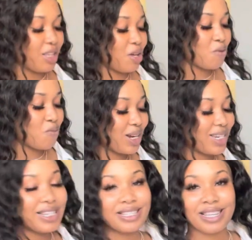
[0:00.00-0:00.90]
what is
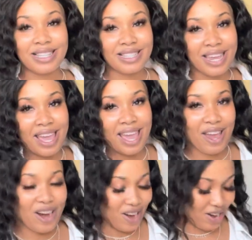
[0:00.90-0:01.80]
in
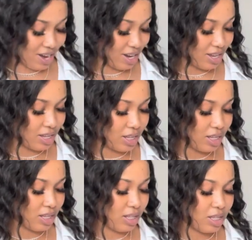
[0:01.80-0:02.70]
here.
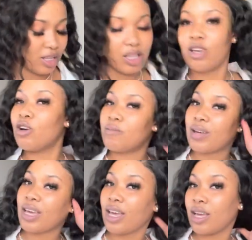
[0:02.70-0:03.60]
Well, my
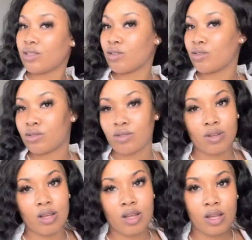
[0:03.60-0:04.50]
hair is also
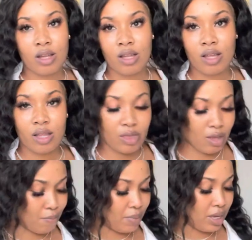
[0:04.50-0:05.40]
the
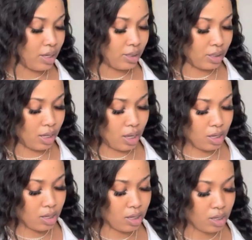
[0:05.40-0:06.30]
pits, okay?